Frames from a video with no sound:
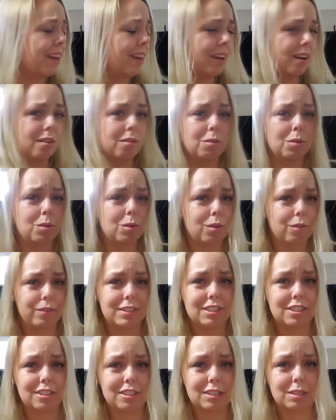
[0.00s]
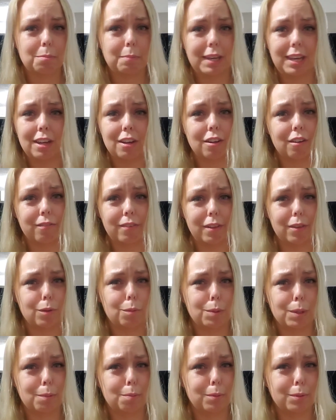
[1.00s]
I don't know if it's just me or if other
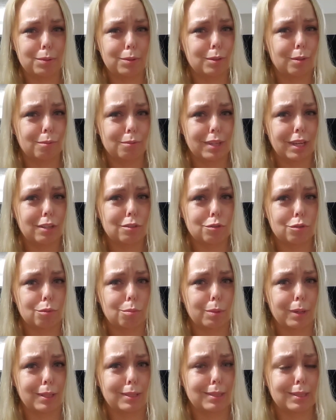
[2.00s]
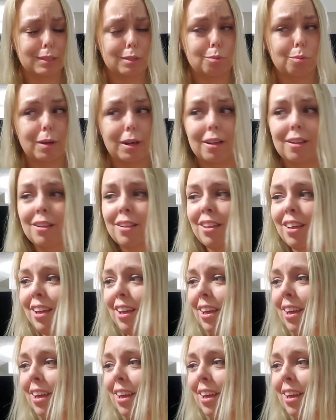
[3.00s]
people don't like strobe lights as well.